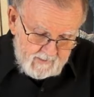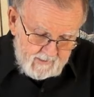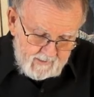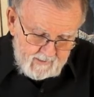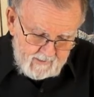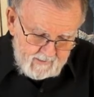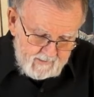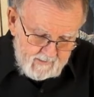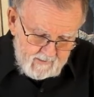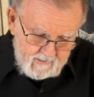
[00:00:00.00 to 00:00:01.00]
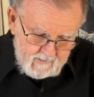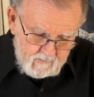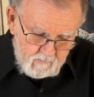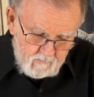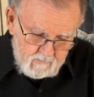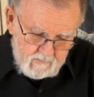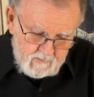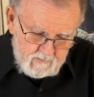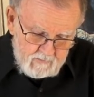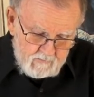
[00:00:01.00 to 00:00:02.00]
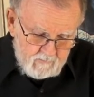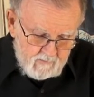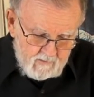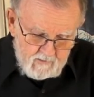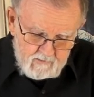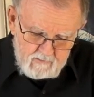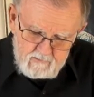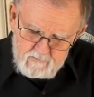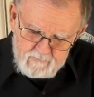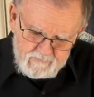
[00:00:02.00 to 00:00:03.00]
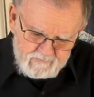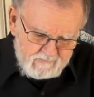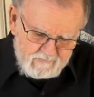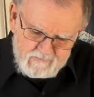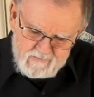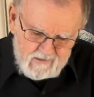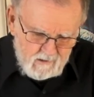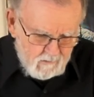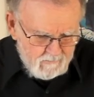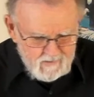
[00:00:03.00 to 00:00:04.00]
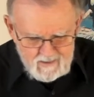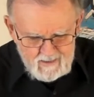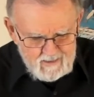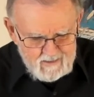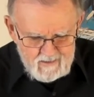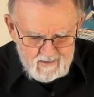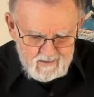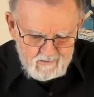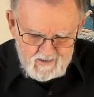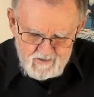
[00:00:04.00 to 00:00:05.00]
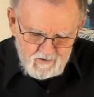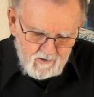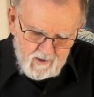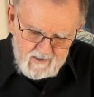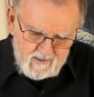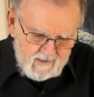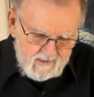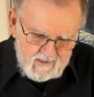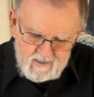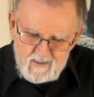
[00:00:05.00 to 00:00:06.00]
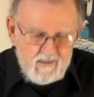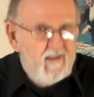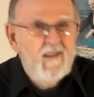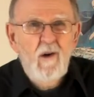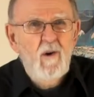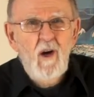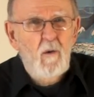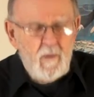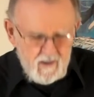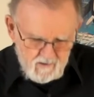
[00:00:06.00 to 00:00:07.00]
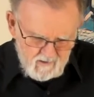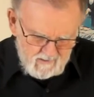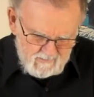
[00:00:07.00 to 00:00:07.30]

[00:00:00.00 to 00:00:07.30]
it. And no, no, no, these are not. No help here.